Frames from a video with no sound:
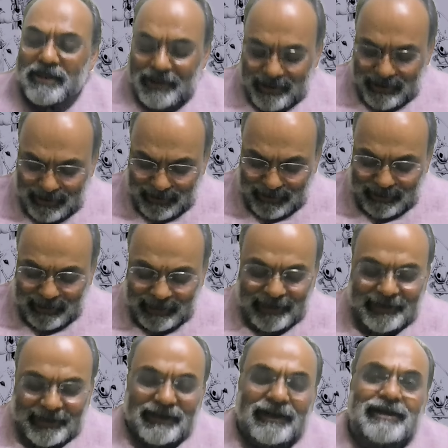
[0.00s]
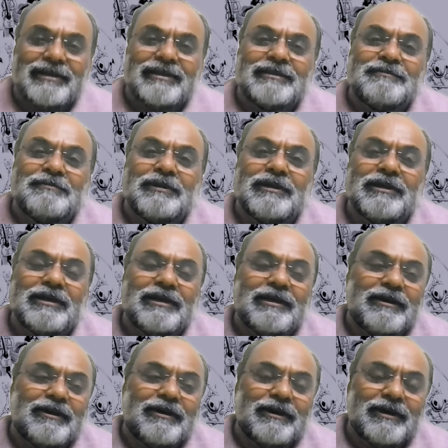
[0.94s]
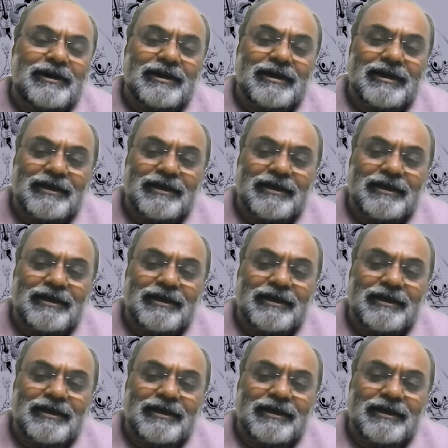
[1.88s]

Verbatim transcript: you know, like mm.